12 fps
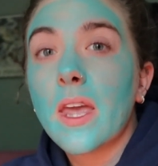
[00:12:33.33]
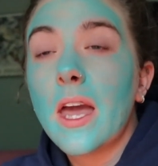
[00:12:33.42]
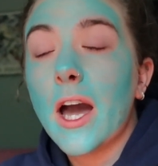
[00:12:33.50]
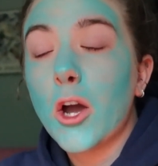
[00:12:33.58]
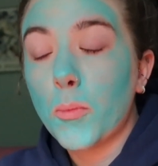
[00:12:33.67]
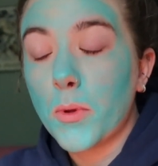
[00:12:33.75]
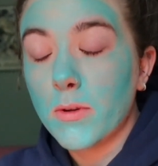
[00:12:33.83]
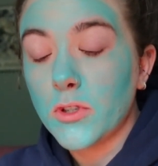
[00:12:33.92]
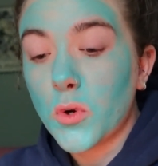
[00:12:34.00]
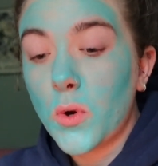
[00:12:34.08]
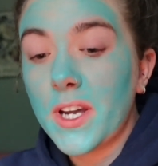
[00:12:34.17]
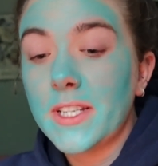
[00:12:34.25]
I hope you
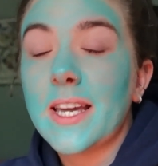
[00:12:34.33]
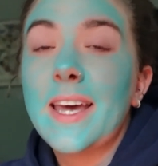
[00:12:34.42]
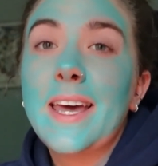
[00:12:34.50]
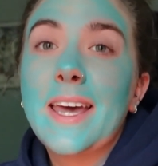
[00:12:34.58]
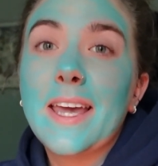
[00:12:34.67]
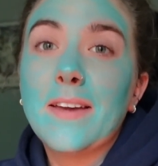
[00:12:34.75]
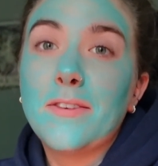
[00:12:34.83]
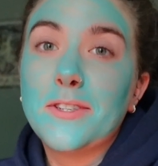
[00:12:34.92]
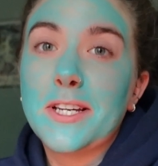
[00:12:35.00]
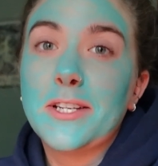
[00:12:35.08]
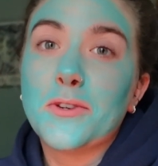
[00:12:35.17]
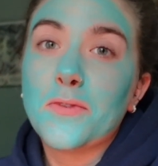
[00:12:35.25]
enjoyed. If you
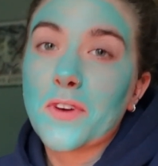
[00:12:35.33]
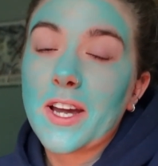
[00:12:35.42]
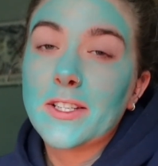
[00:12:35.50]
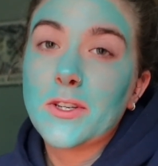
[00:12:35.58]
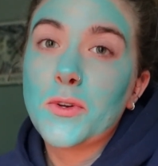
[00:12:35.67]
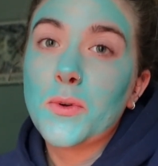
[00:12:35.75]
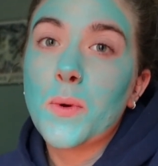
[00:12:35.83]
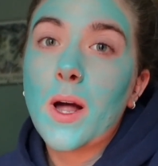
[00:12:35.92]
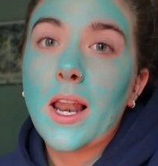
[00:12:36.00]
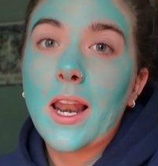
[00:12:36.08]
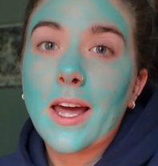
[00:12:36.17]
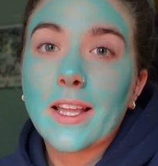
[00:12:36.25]
did, don't forget to
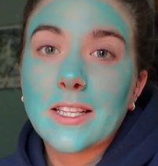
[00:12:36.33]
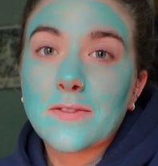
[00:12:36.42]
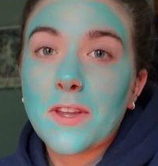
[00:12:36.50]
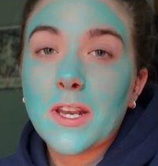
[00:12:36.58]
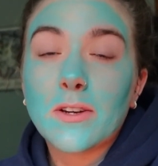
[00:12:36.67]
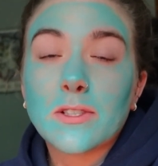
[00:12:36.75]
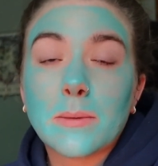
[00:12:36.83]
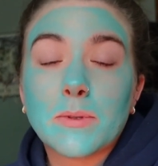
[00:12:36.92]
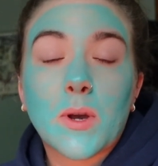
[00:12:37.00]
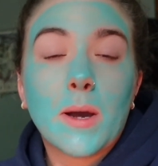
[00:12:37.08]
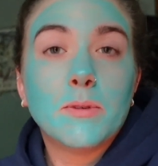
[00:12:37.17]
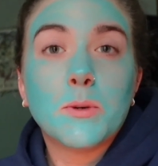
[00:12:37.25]
like this video,
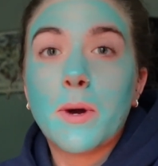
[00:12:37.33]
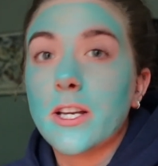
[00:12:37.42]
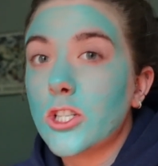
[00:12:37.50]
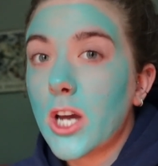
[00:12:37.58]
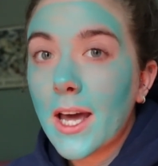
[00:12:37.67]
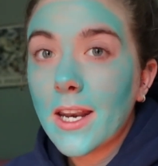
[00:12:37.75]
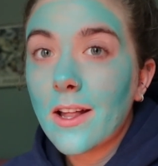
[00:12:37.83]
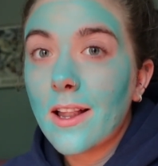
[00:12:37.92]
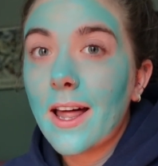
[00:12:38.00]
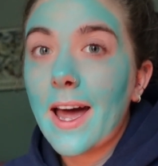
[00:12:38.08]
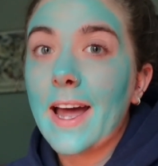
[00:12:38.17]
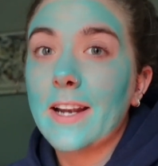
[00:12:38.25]
subscribe to my
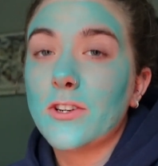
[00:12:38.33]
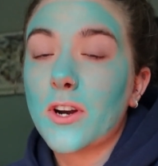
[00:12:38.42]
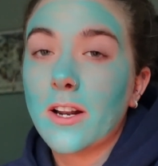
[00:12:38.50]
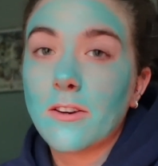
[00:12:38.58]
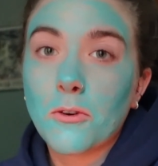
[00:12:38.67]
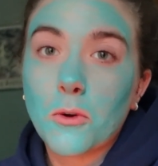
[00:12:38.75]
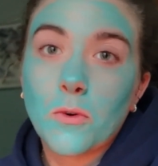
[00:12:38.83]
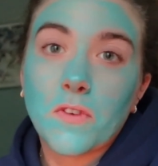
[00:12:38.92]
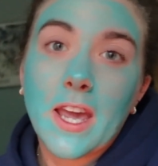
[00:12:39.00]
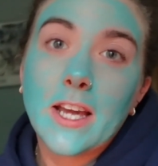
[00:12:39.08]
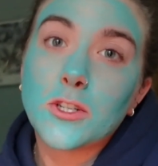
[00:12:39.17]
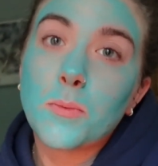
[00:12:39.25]
channel, and turn on your
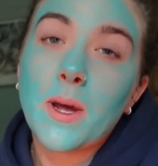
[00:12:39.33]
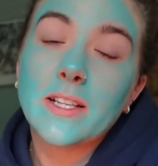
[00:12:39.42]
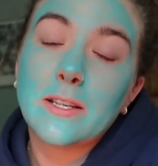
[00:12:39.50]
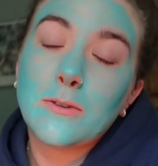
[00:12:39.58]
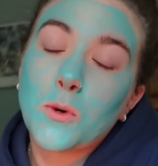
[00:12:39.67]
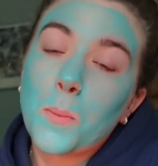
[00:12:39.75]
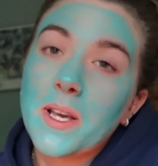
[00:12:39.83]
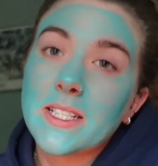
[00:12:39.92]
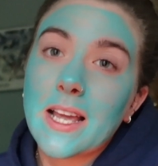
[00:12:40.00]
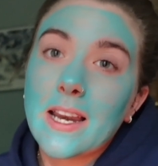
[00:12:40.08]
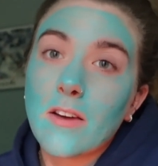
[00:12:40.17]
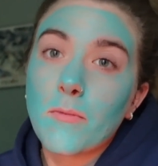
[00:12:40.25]
notification bell so you don't miss
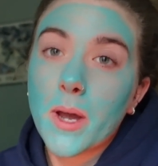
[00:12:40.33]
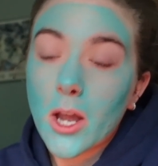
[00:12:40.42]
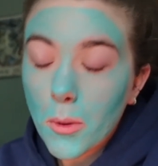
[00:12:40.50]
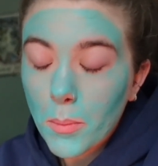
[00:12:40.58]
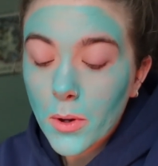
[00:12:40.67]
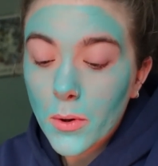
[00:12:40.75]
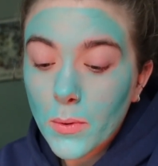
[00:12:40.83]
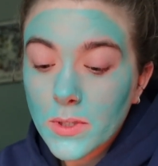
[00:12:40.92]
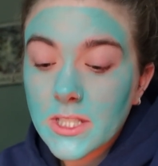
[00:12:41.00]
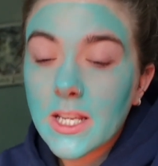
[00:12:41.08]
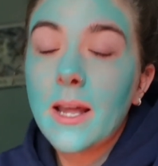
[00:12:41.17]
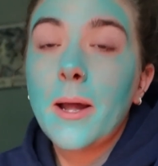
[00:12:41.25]
any of my
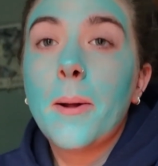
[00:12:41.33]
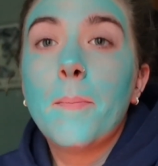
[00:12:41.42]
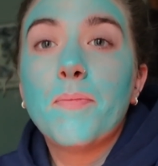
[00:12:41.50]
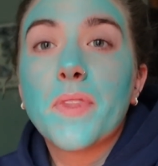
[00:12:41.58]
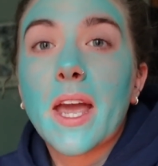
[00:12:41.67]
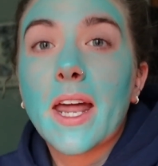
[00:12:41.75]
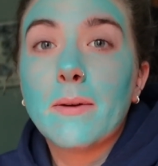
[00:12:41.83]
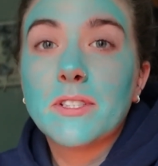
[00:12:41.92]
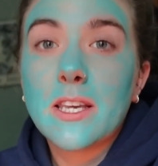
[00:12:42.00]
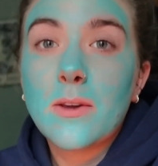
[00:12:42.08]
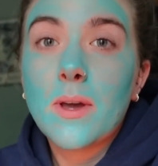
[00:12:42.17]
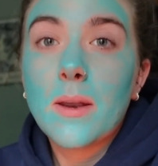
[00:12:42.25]
uploads. And I will
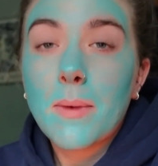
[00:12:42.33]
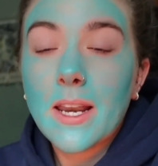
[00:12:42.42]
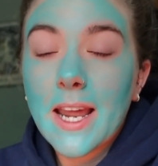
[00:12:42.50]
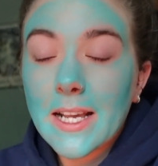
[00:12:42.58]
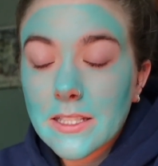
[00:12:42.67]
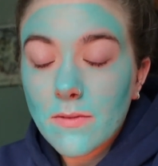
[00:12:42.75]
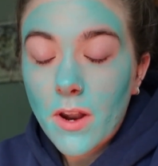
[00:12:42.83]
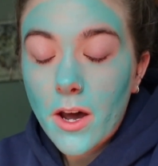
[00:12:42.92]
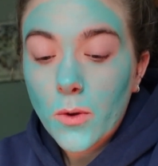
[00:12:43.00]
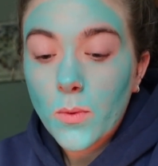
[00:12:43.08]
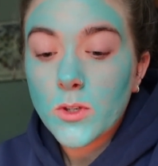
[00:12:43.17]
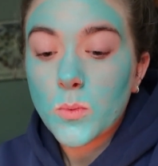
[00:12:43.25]
see you in my next
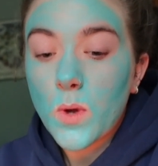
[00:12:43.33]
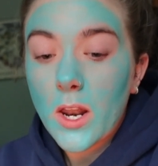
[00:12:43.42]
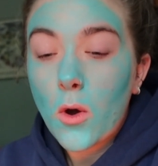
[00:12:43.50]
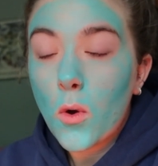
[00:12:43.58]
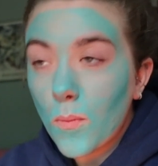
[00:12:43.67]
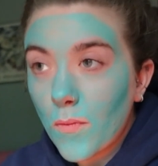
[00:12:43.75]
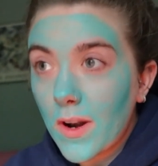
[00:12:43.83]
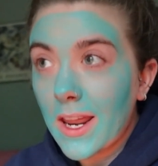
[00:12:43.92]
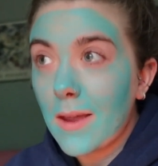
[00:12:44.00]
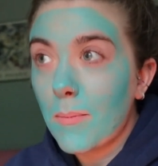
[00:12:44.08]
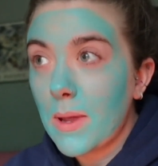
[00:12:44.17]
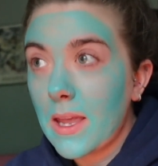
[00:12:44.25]
vlog, which will
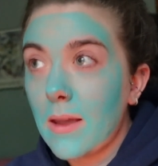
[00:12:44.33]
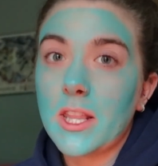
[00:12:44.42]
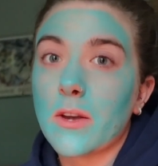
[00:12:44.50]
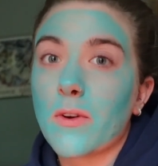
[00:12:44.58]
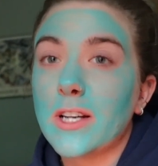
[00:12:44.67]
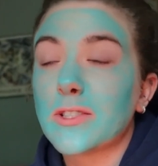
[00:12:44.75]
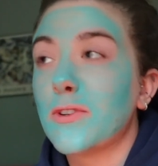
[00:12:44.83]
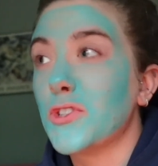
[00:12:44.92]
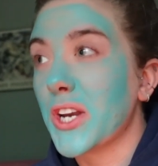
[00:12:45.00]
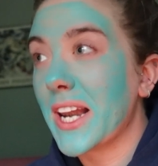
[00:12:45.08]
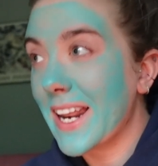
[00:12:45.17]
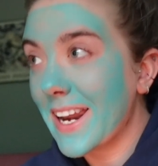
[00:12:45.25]
hopefully be the
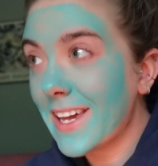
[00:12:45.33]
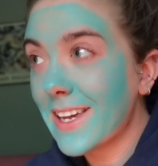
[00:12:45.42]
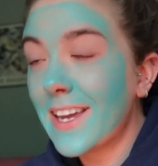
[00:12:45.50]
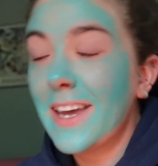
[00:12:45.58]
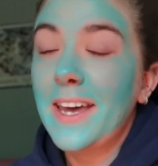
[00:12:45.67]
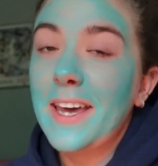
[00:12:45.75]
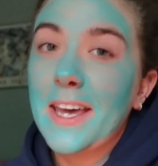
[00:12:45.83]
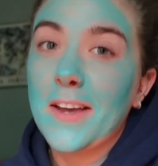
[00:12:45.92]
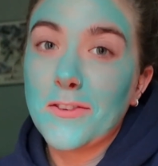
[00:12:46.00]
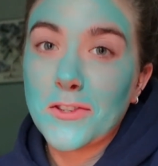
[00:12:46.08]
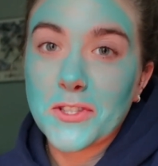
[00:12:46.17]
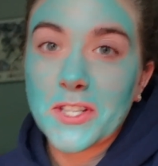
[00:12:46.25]
cross-country clinic if
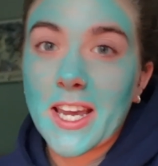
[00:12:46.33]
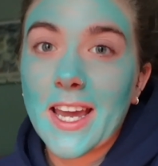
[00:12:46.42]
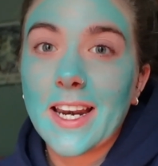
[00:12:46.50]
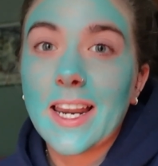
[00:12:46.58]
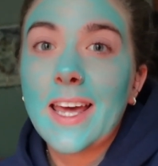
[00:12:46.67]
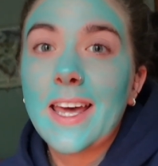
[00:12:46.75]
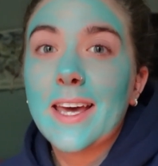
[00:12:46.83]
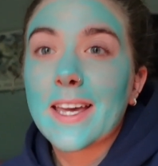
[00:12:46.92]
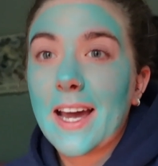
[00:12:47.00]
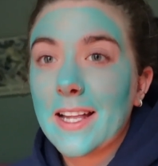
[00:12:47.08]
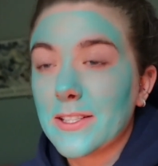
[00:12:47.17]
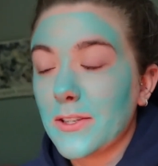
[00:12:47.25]
it doesn't get
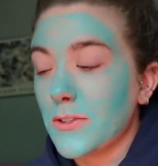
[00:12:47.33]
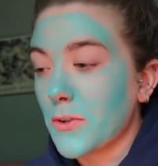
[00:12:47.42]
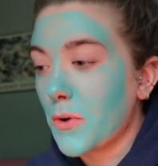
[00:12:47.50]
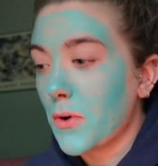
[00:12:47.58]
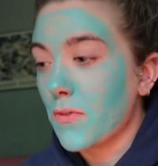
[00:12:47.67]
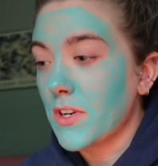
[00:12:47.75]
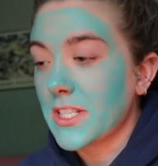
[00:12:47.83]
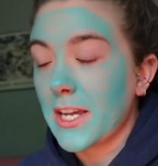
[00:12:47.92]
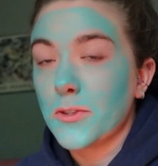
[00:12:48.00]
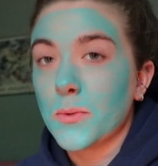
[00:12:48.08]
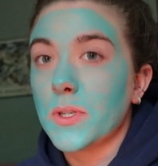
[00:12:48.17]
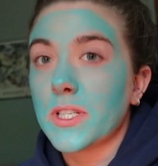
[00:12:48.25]
cancelled or
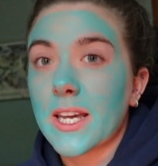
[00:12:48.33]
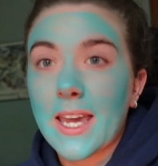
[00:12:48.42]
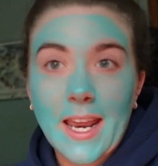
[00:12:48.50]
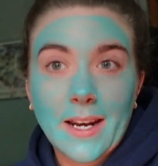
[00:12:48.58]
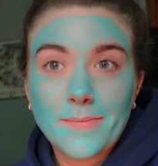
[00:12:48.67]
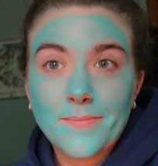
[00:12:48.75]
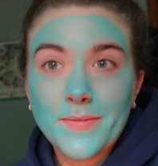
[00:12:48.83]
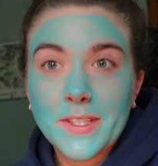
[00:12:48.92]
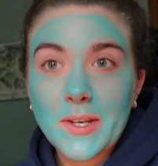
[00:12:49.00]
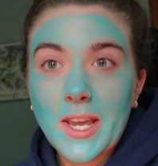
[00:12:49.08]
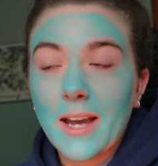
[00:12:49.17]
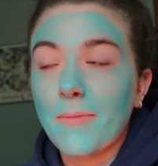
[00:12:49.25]
rescheduled again.
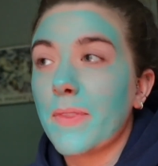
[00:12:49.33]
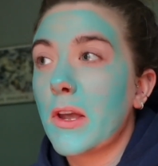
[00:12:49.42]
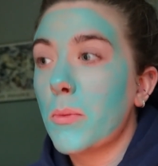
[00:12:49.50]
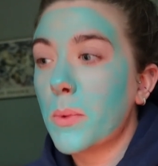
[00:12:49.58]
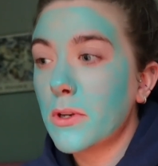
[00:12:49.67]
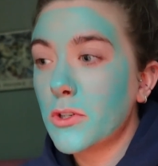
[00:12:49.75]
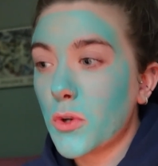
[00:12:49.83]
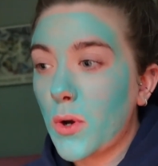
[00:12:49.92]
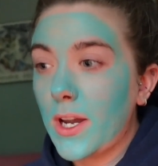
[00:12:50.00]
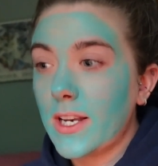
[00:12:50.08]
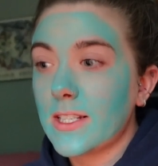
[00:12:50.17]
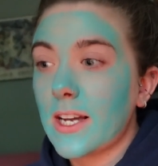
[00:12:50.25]
So yeah, hope you
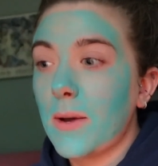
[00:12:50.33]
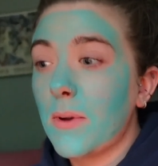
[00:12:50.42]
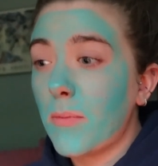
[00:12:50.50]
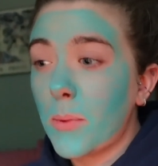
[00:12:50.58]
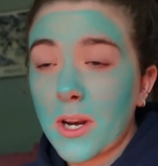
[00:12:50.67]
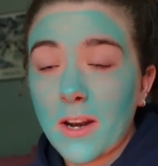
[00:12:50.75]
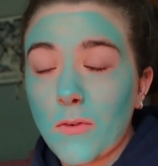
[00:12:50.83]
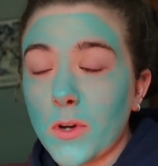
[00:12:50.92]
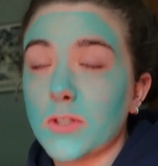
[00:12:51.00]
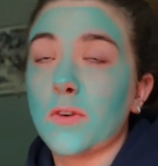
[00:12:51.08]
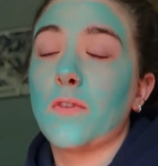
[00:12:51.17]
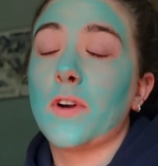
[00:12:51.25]
enjoyed. I will have put in a
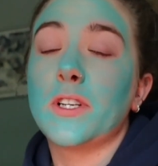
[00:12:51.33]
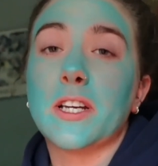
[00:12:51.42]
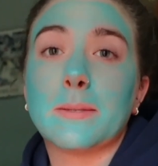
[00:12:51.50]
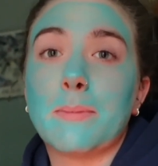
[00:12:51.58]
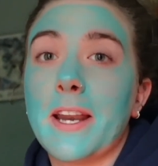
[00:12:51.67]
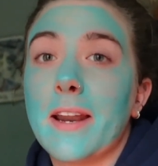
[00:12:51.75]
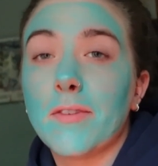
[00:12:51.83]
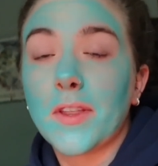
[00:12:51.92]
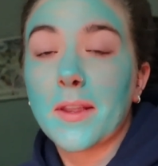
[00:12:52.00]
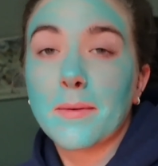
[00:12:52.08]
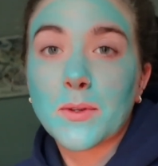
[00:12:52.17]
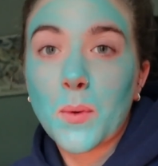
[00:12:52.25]
voiceover to explain everything
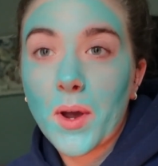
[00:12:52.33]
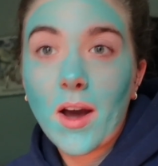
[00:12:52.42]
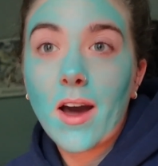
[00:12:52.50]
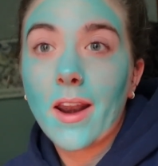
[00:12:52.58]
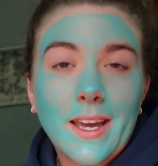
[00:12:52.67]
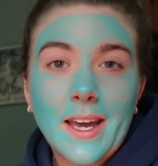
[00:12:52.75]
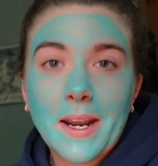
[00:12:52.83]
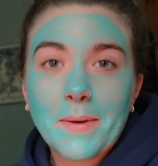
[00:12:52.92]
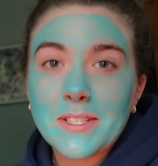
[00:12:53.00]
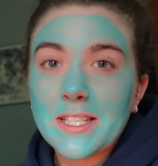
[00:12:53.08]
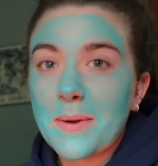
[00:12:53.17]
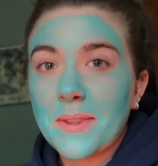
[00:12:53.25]
that was going on, and I will
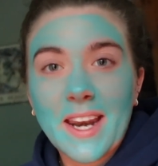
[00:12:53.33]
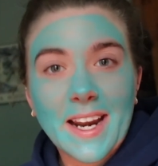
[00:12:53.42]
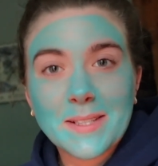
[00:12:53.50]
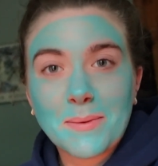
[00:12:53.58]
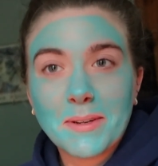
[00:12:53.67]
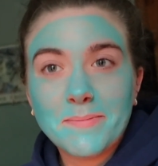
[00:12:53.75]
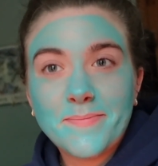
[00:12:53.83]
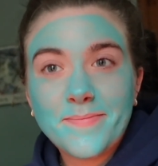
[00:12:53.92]
see you in the next one.